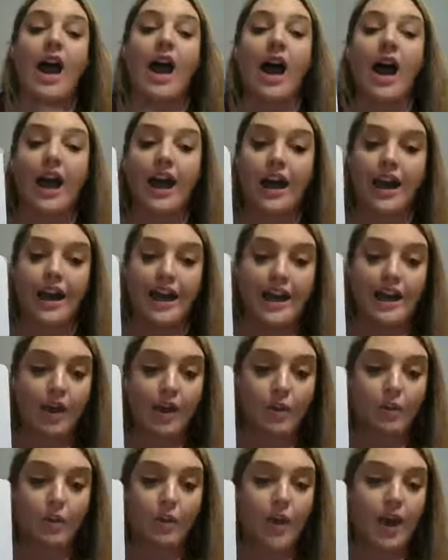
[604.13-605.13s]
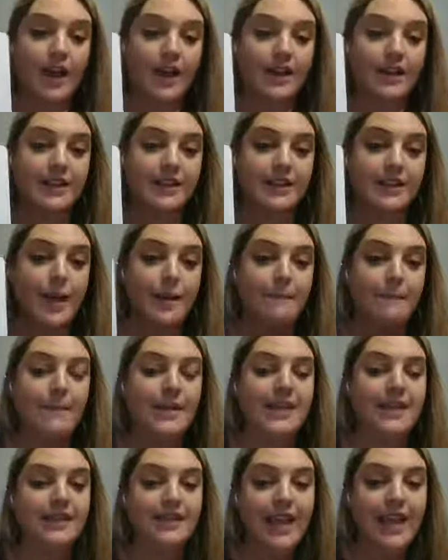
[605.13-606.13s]
I was
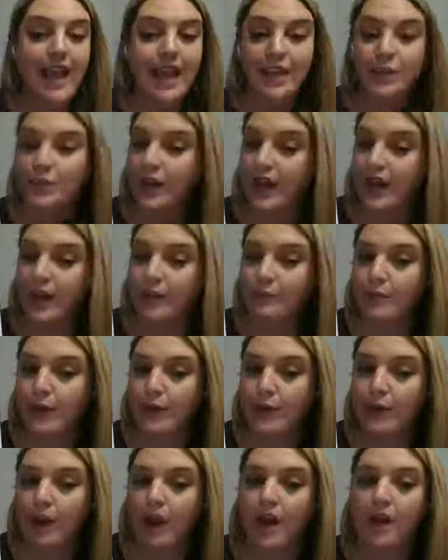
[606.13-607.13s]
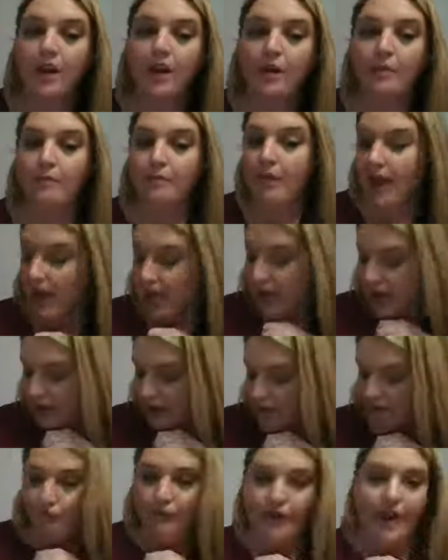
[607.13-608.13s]
misled when I put on
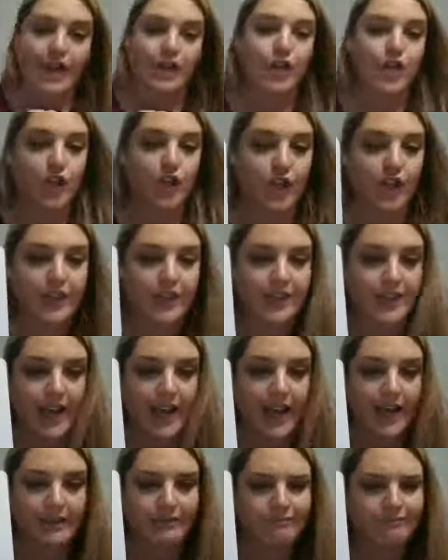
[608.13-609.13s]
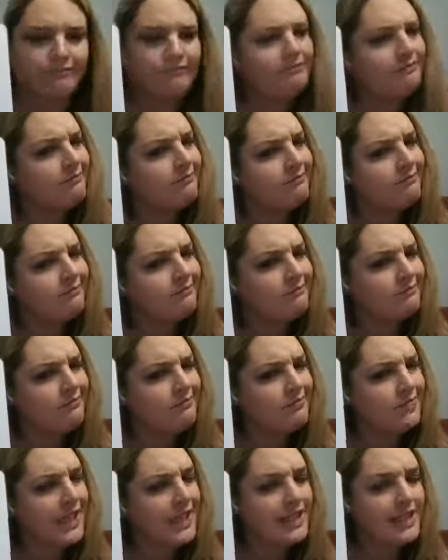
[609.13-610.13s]
my red shirt today.
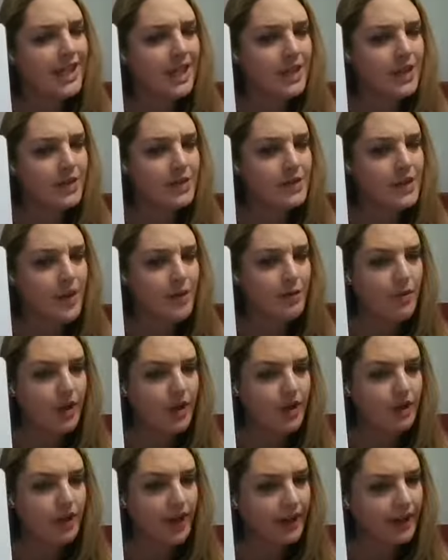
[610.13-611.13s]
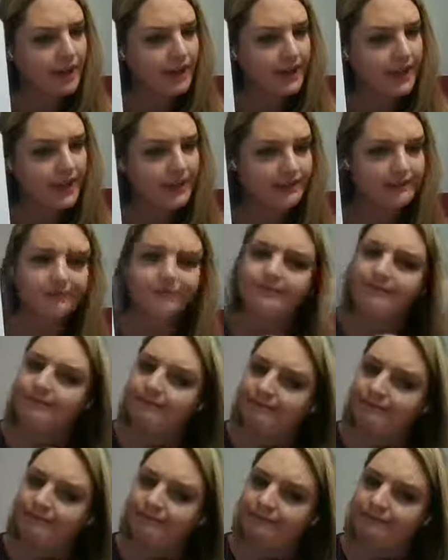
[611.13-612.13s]
Did I use that word correctly?
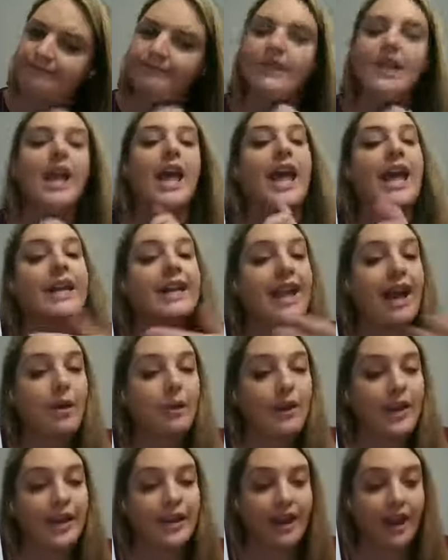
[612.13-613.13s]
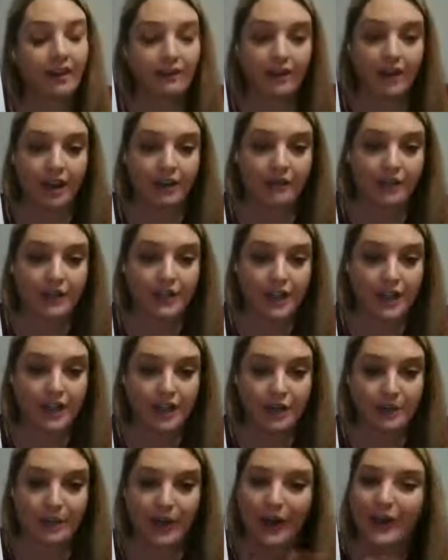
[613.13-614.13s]
And now we can have a
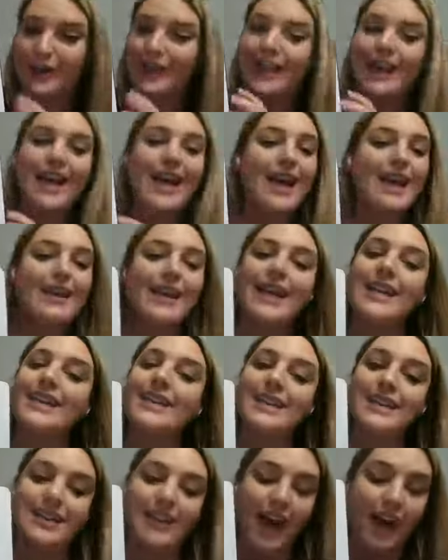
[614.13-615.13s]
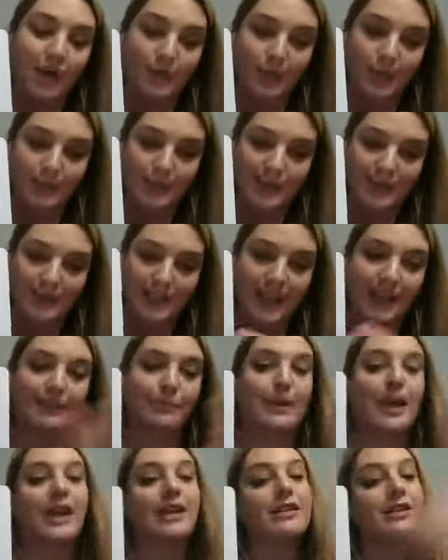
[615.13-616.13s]
conversation about it. That is not what Miss Led
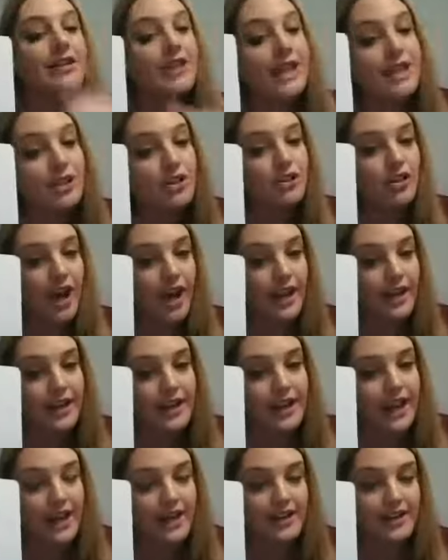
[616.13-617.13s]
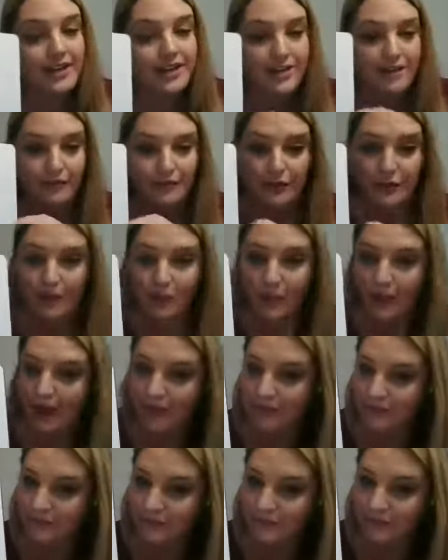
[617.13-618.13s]
meant. Let's try it again in a different way,
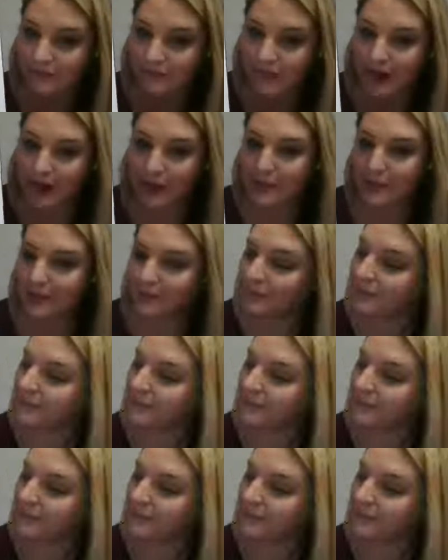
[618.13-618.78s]
right?